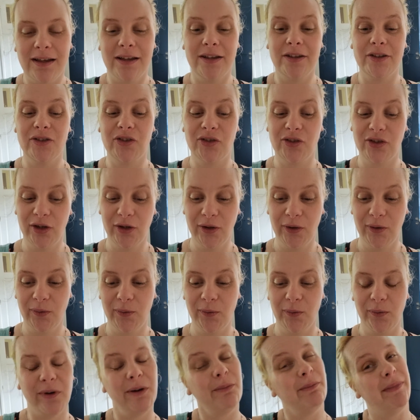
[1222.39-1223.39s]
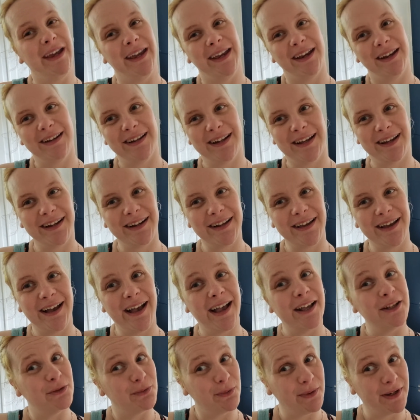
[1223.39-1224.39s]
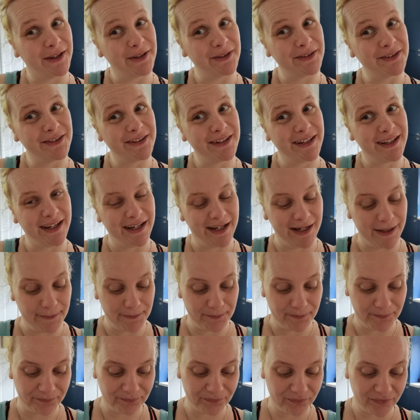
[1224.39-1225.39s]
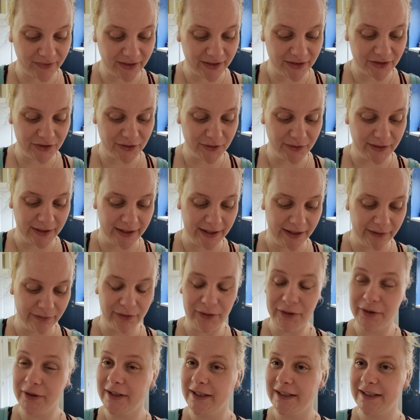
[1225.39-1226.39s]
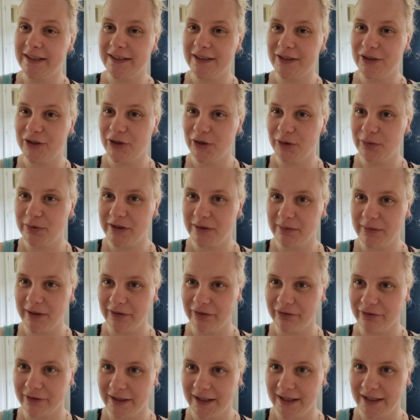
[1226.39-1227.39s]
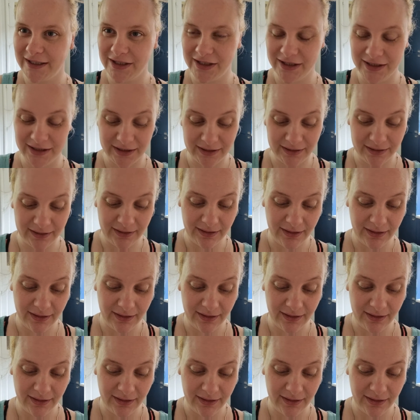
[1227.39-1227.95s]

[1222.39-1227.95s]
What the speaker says: So we're making that as well today. So I have all these soups in my fridge